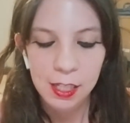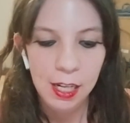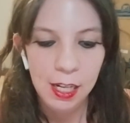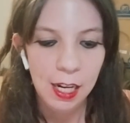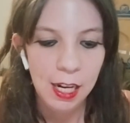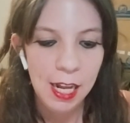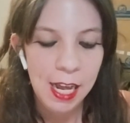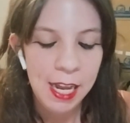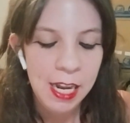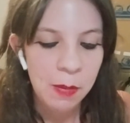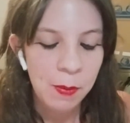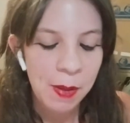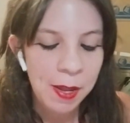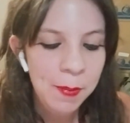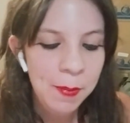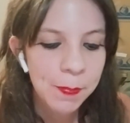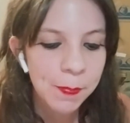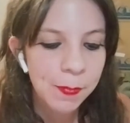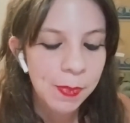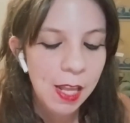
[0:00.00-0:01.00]
anyway,
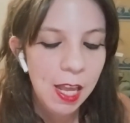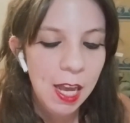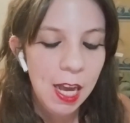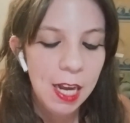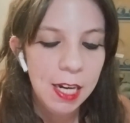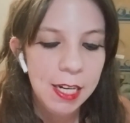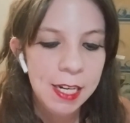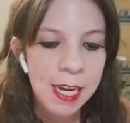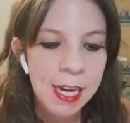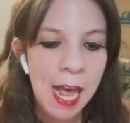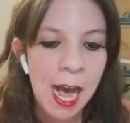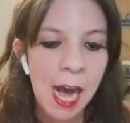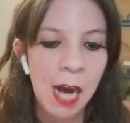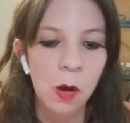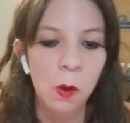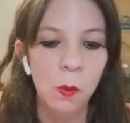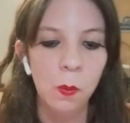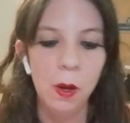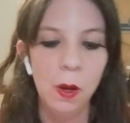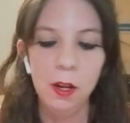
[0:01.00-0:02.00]

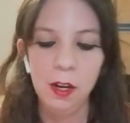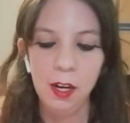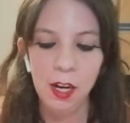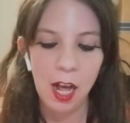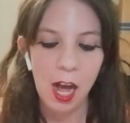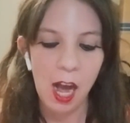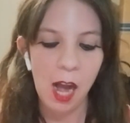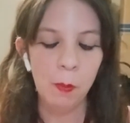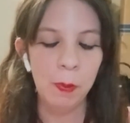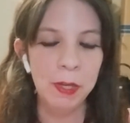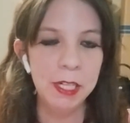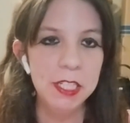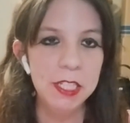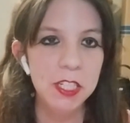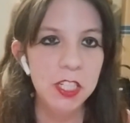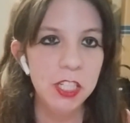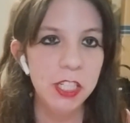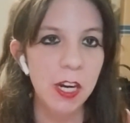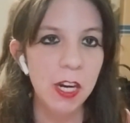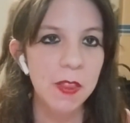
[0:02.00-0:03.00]
now I wanted to
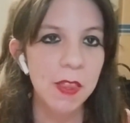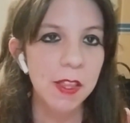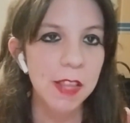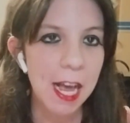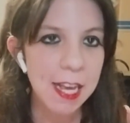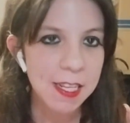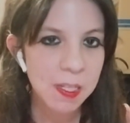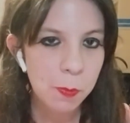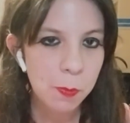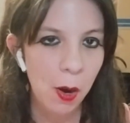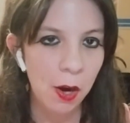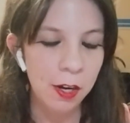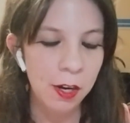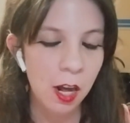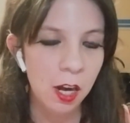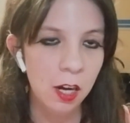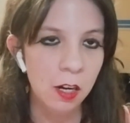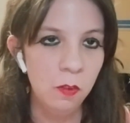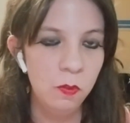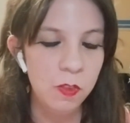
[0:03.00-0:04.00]
share the last part
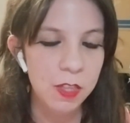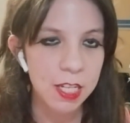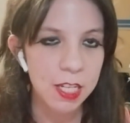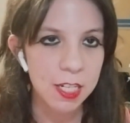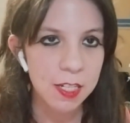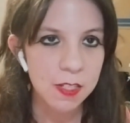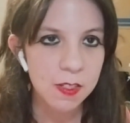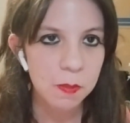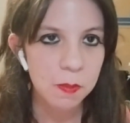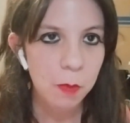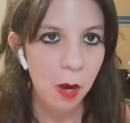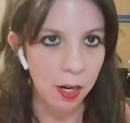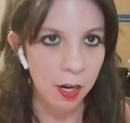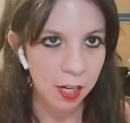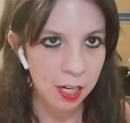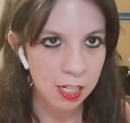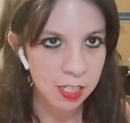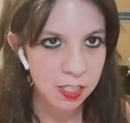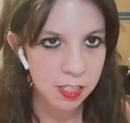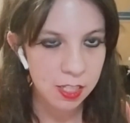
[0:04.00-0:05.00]
of this
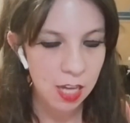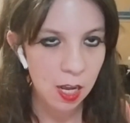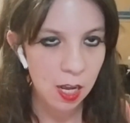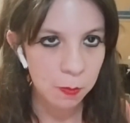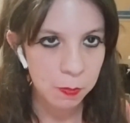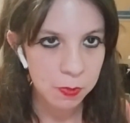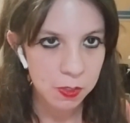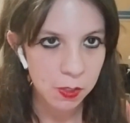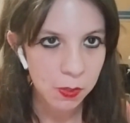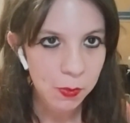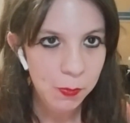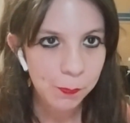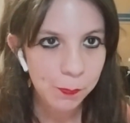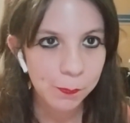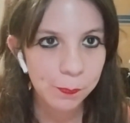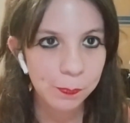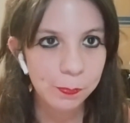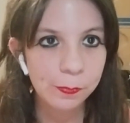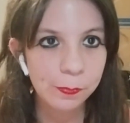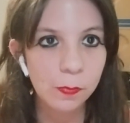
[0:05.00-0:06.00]
podcast episode
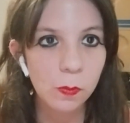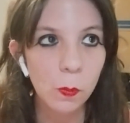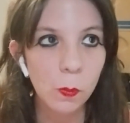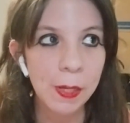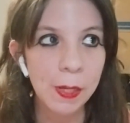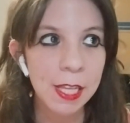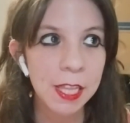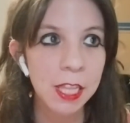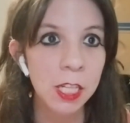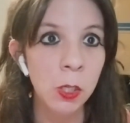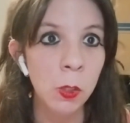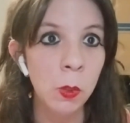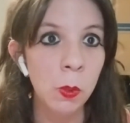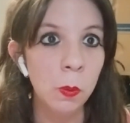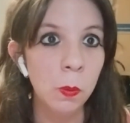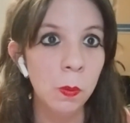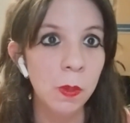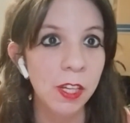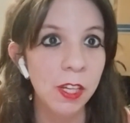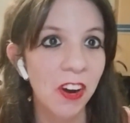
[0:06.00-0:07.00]
with new
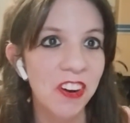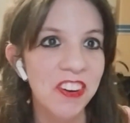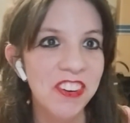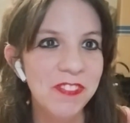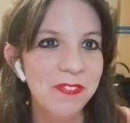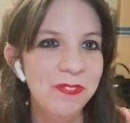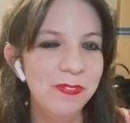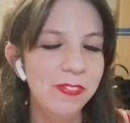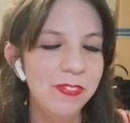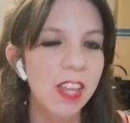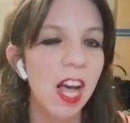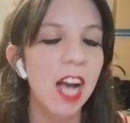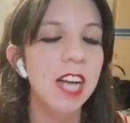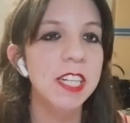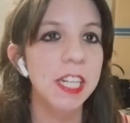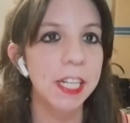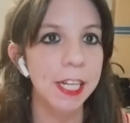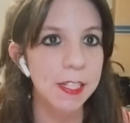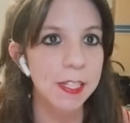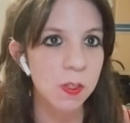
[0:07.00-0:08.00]
yarn. I
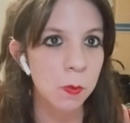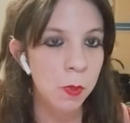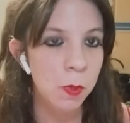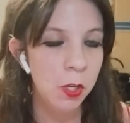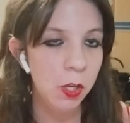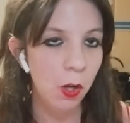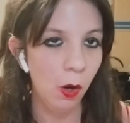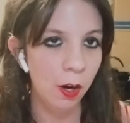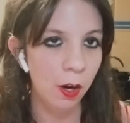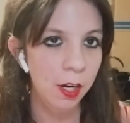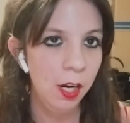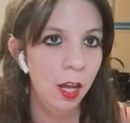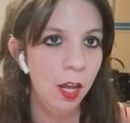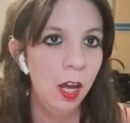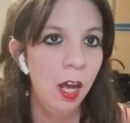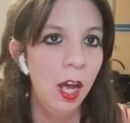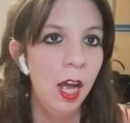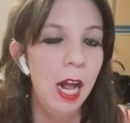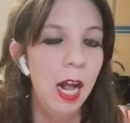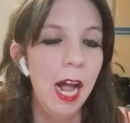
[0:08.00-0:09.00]
did get some new yarn,
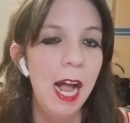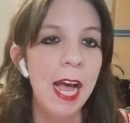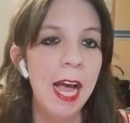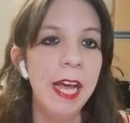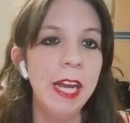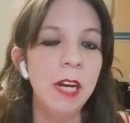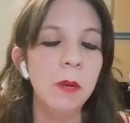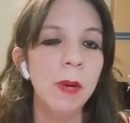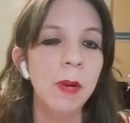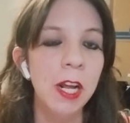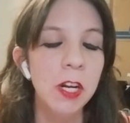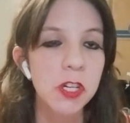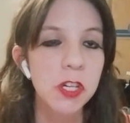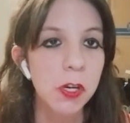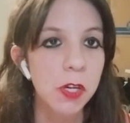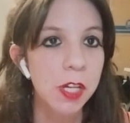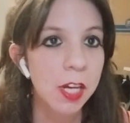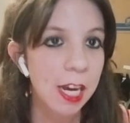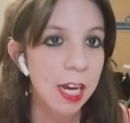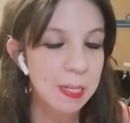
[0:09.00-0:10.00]
and when I showed
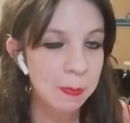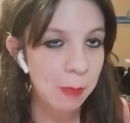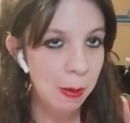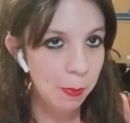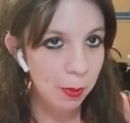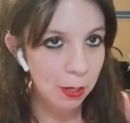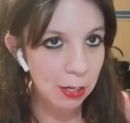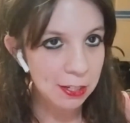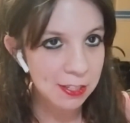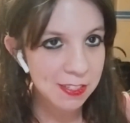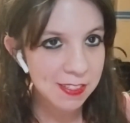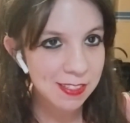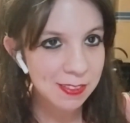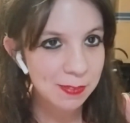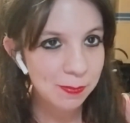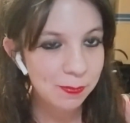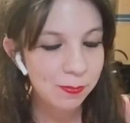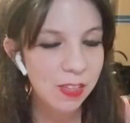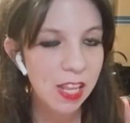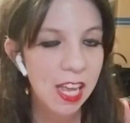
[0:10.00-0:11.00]
you guys my purse,
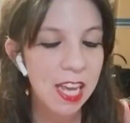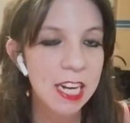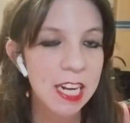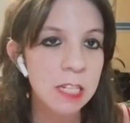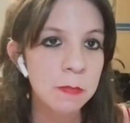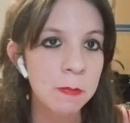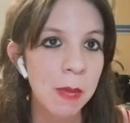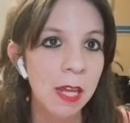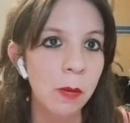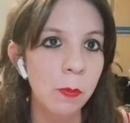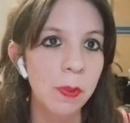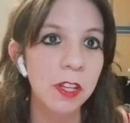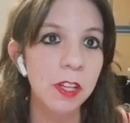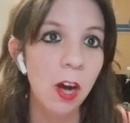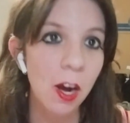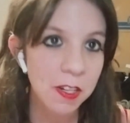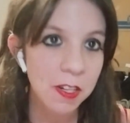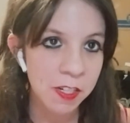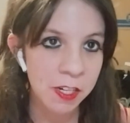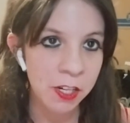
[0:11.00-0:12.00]
it is made with
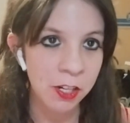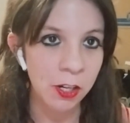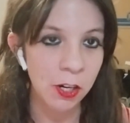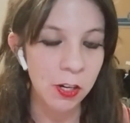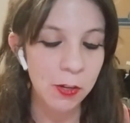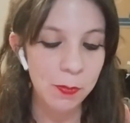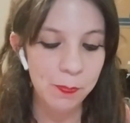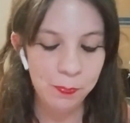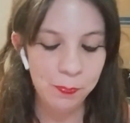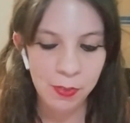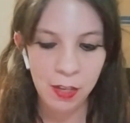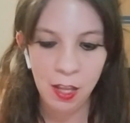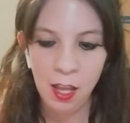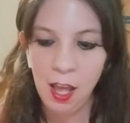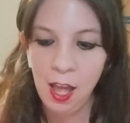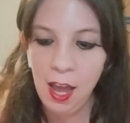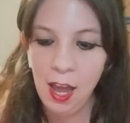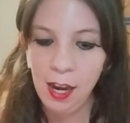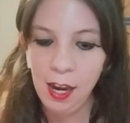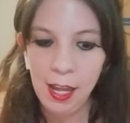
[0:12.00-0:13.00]
cotton yarn,
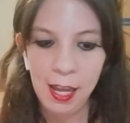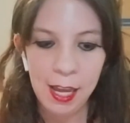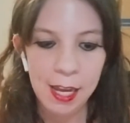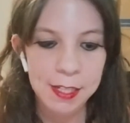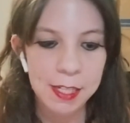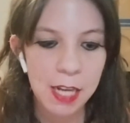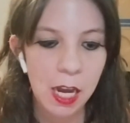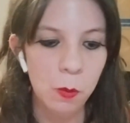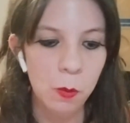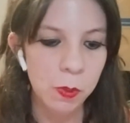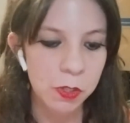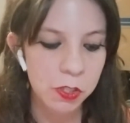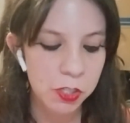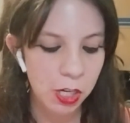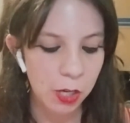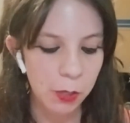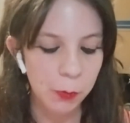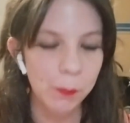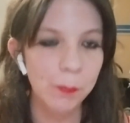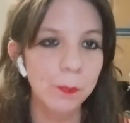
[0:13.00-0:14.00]
and I will show
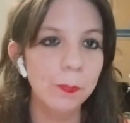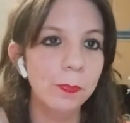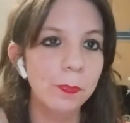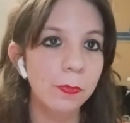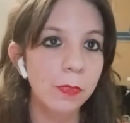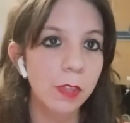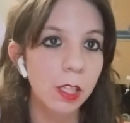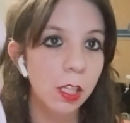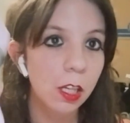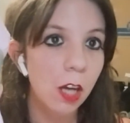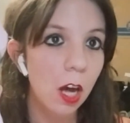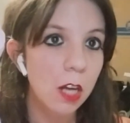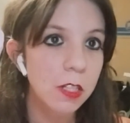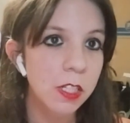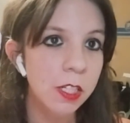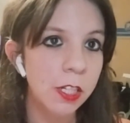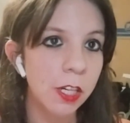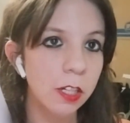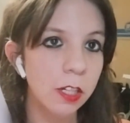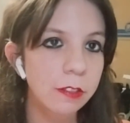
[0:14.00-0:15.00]
cotton
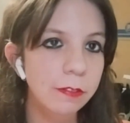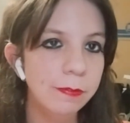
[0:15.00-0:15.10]
yarn.